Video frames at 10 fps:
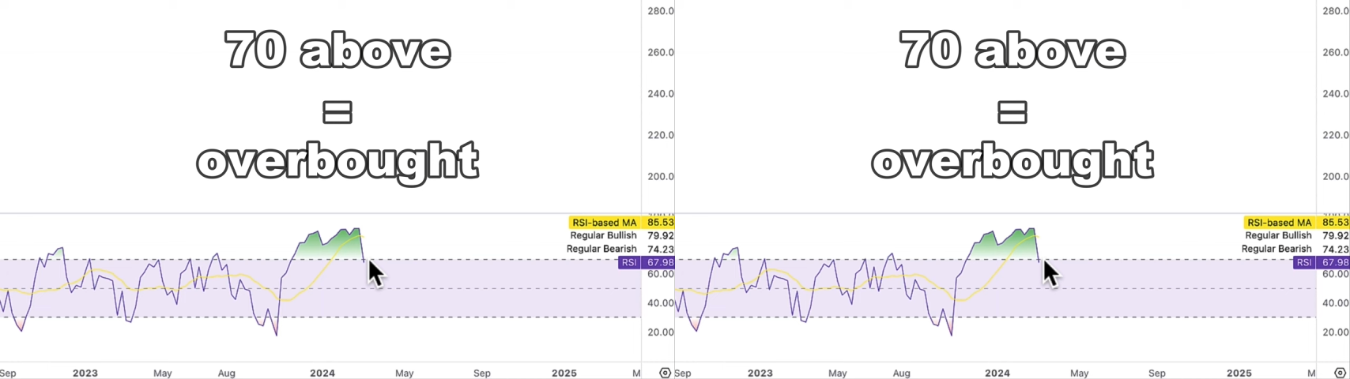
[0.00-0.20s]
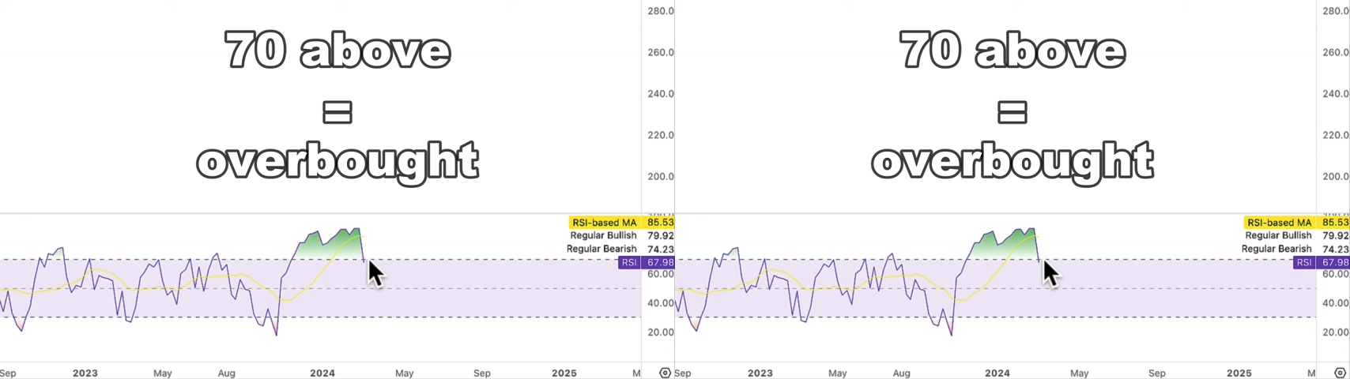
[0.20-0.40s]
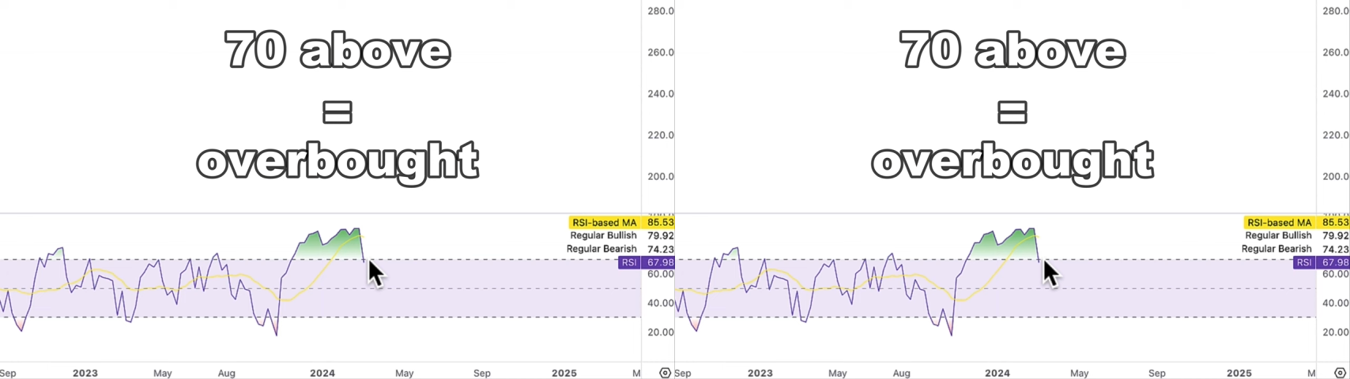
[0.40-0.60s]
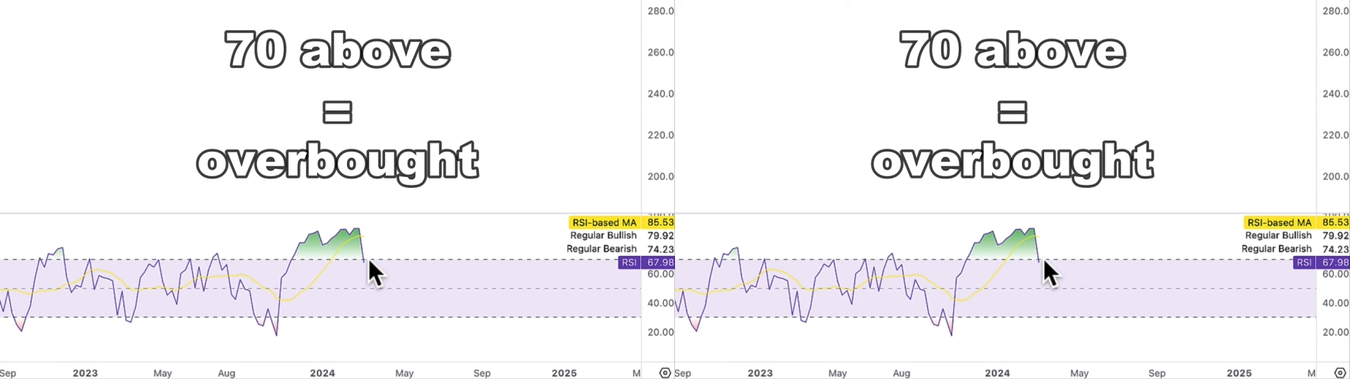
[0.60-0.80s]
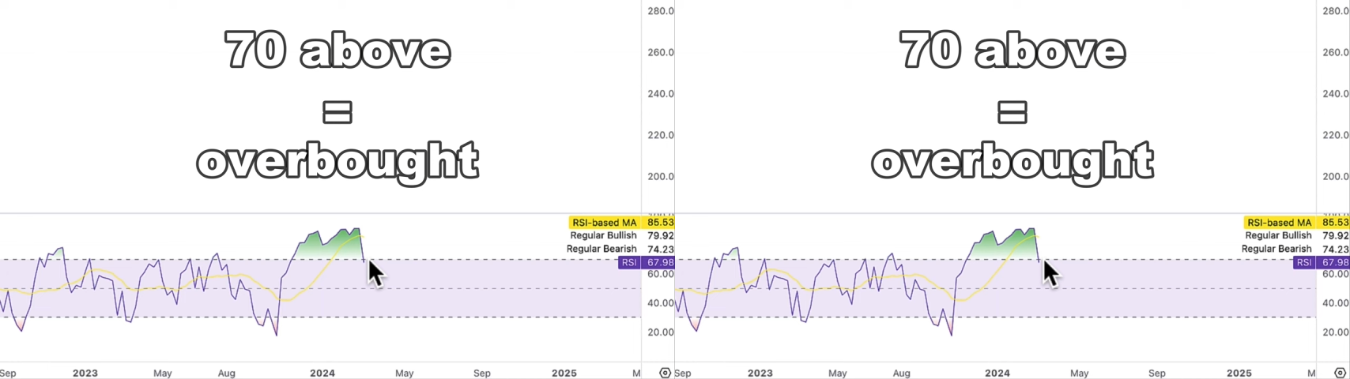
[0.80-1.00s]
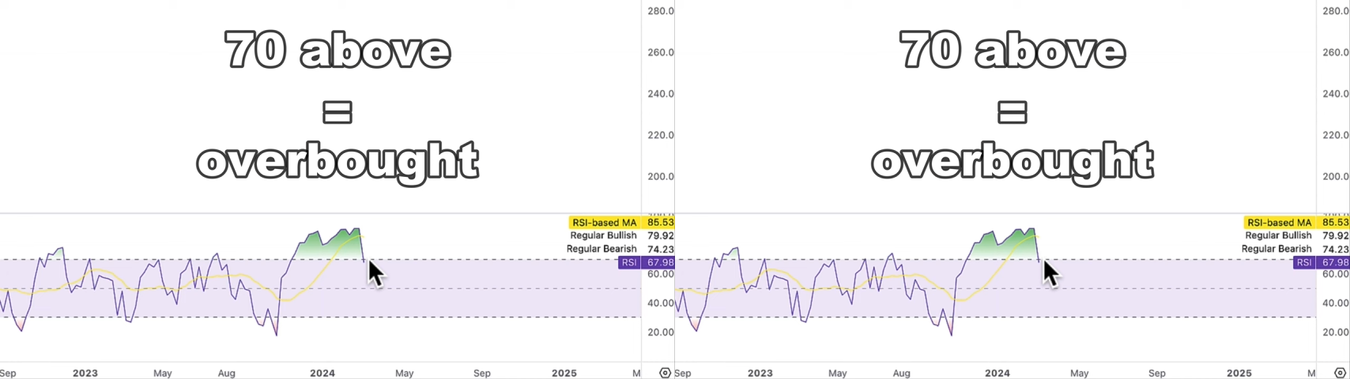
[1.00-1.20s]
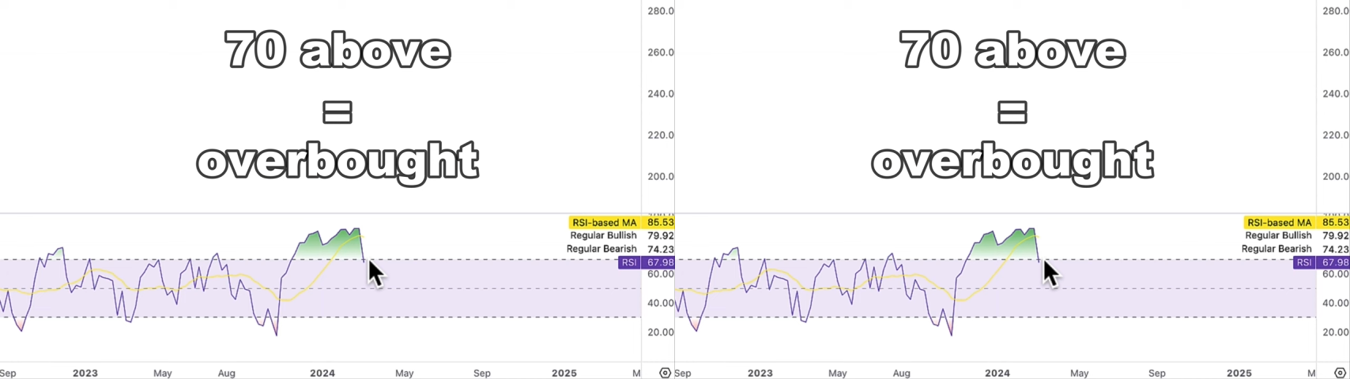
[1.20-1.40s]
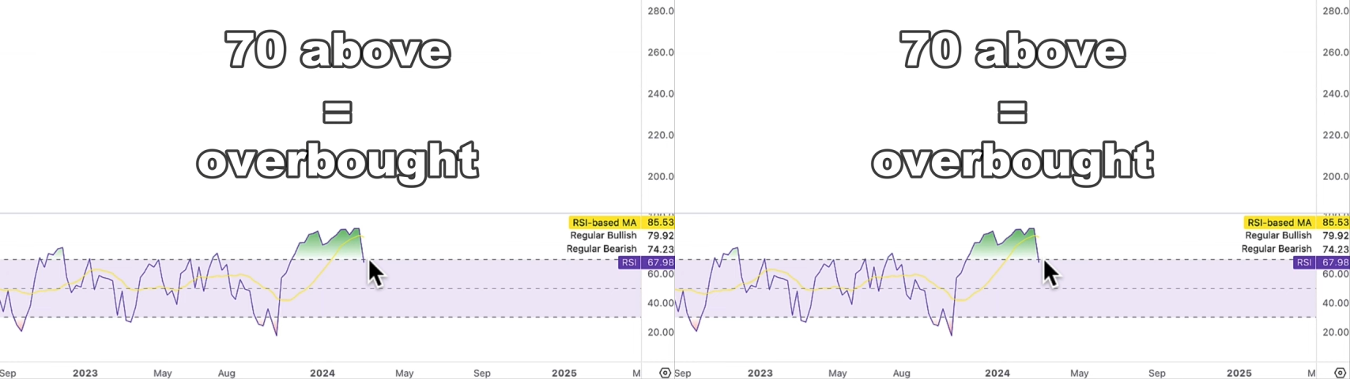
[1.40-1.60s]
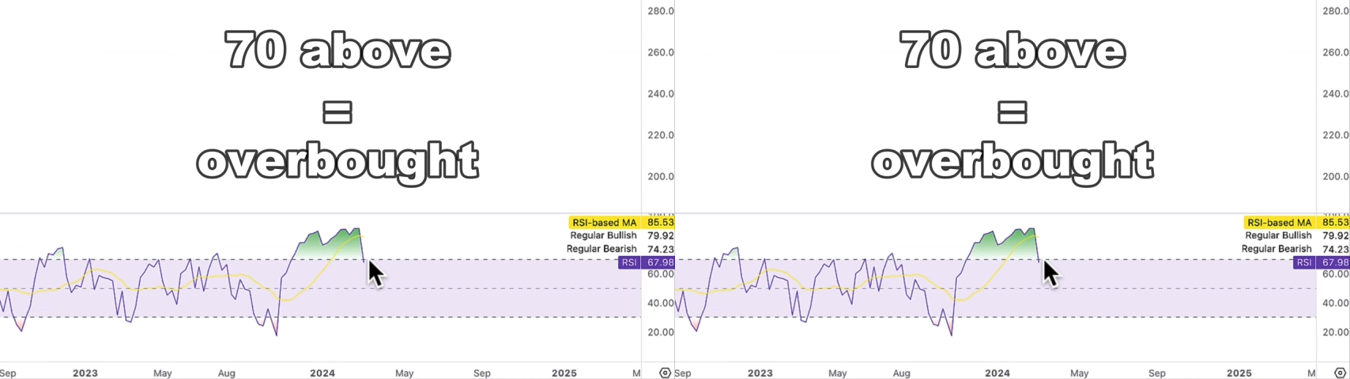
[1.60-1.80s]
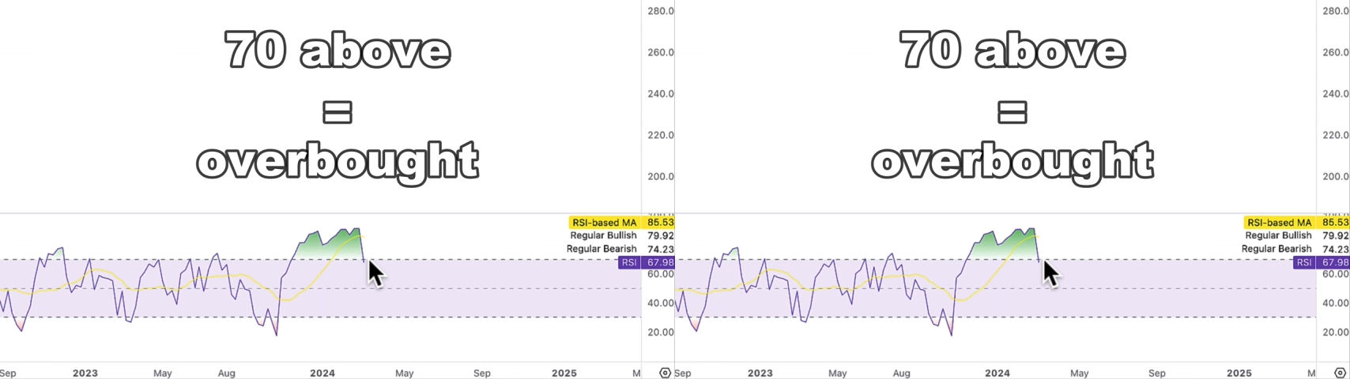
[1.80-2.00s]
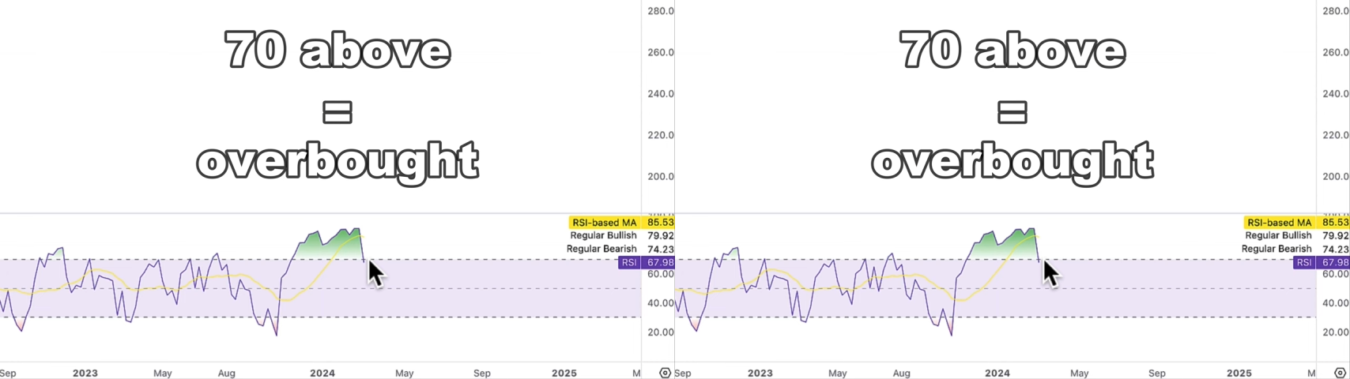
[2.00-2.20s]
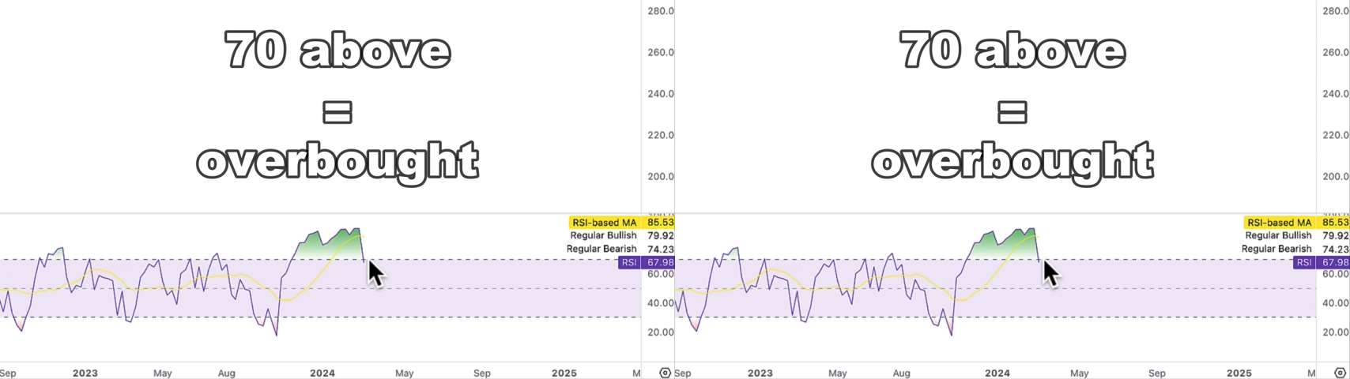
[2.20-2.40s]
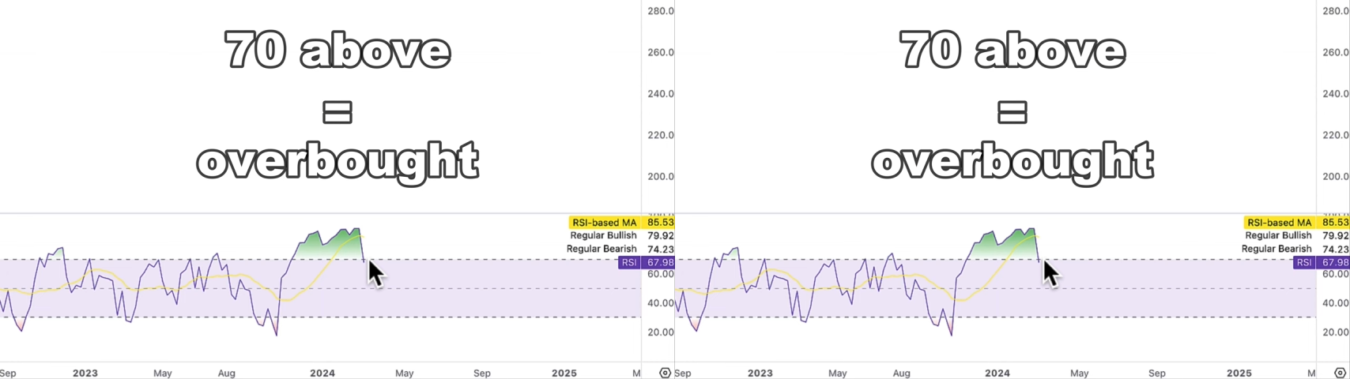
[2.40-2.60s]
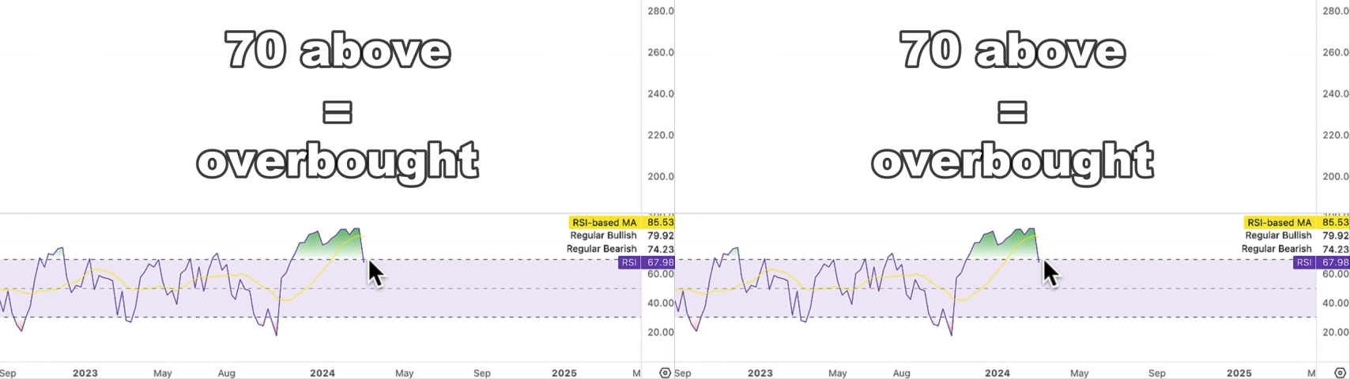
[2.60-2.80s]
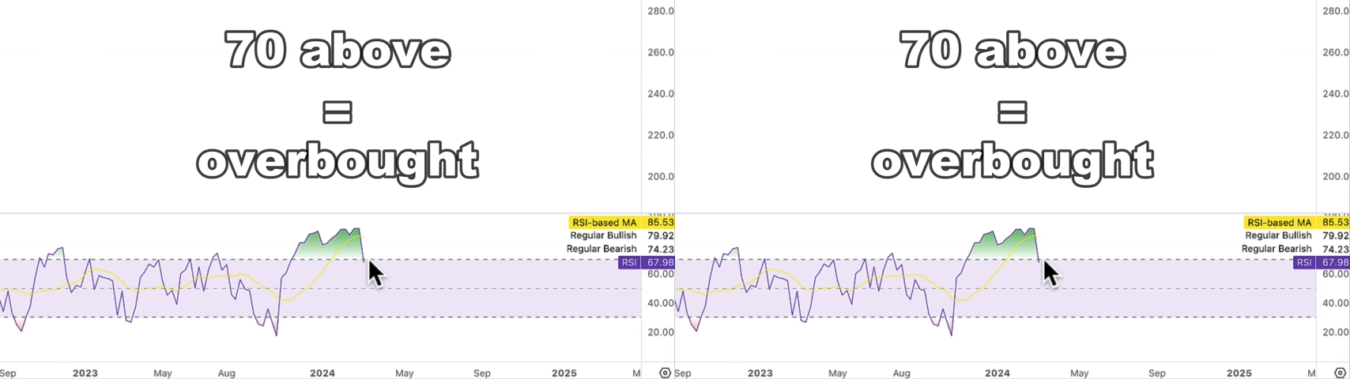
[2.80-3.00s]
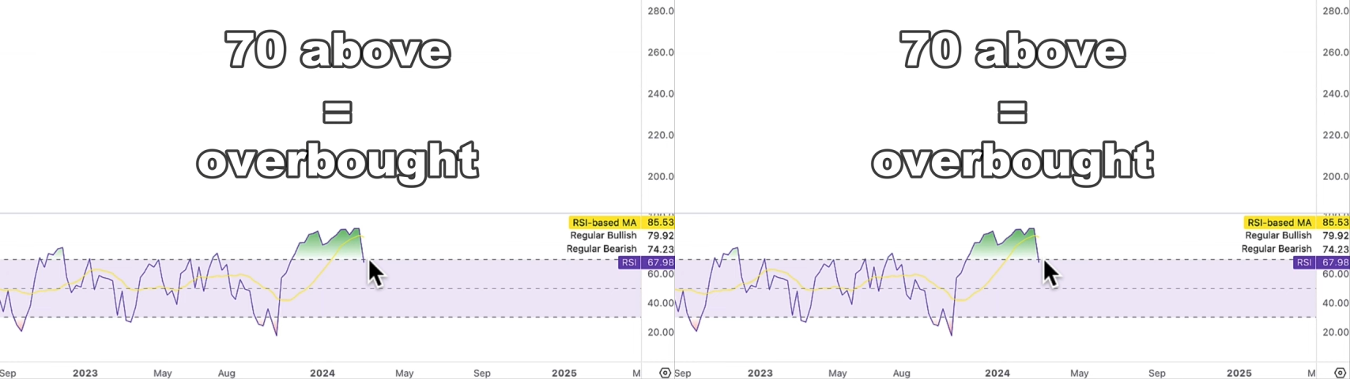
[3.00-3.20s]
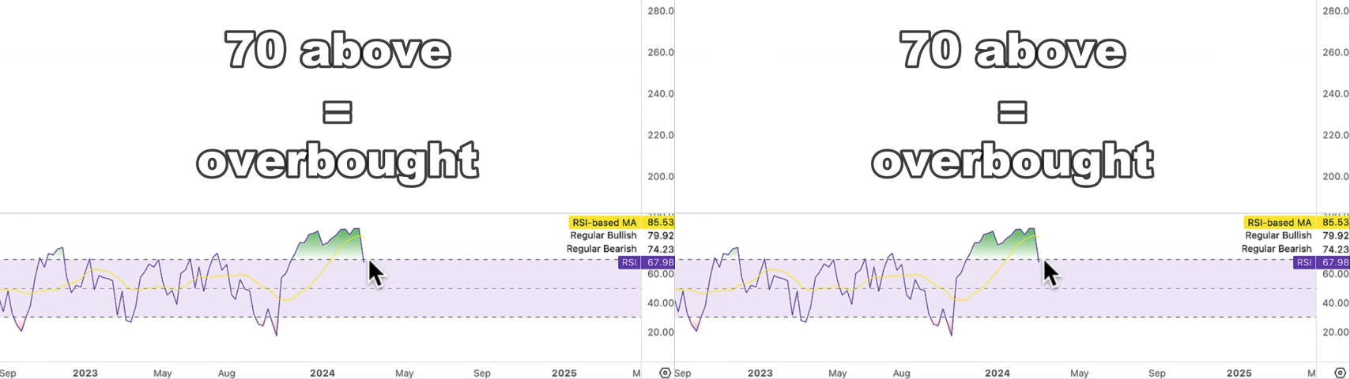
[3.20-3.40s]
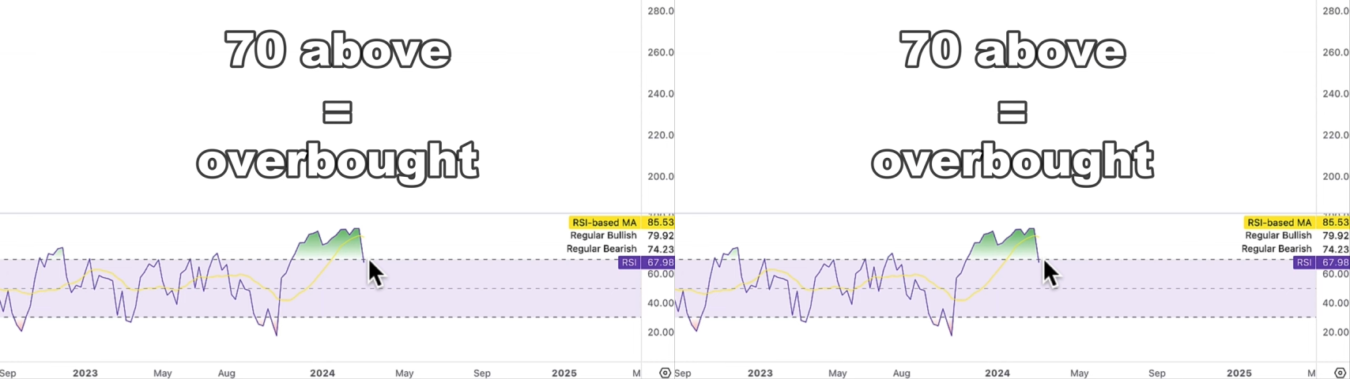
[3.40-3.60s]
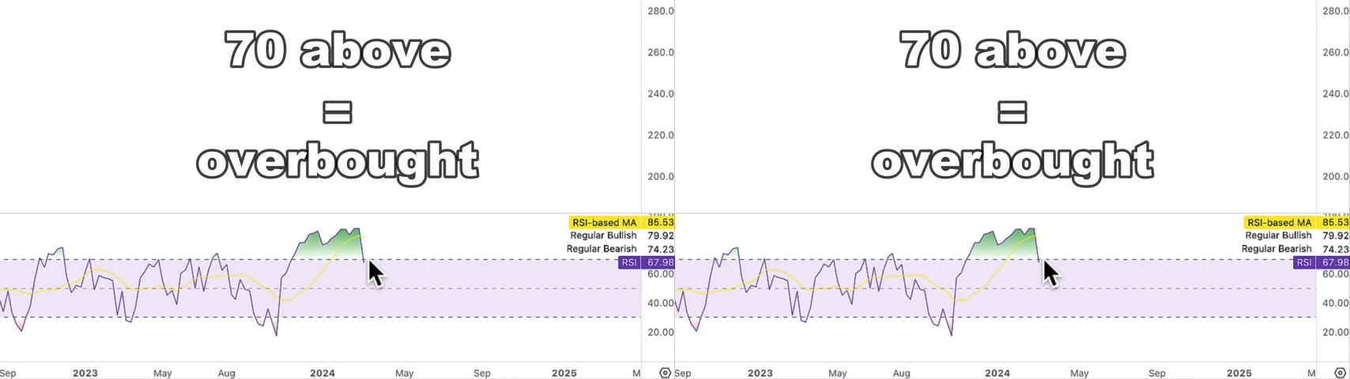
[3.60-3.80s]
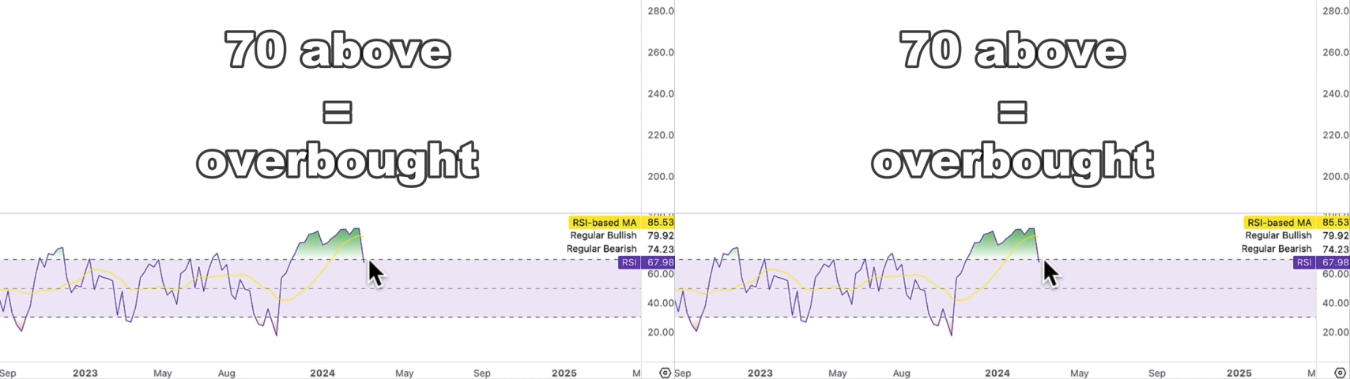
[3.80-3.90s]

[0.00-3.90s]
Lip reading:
(no speaker visible)